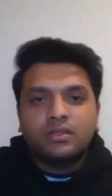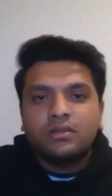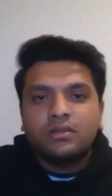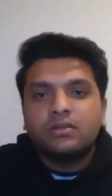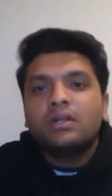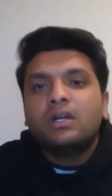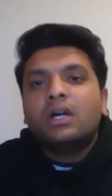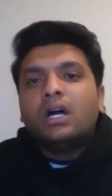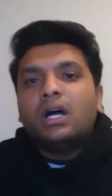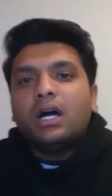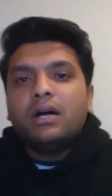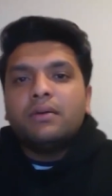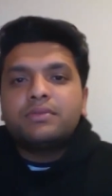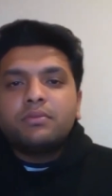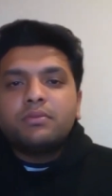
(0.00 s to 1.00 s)
know.
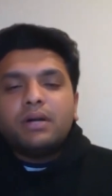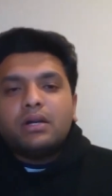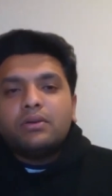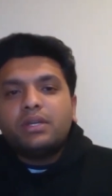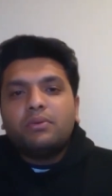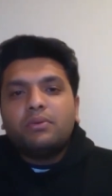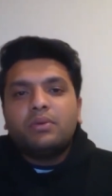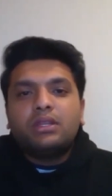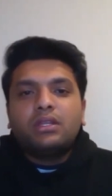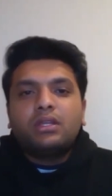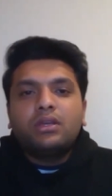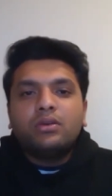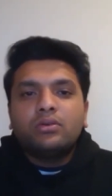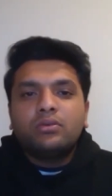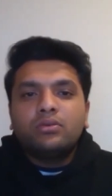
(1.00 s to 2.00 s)
Um, so, Bobby, with
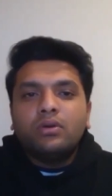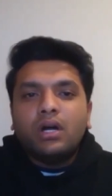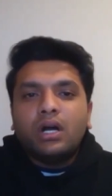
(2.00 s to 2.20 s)
you,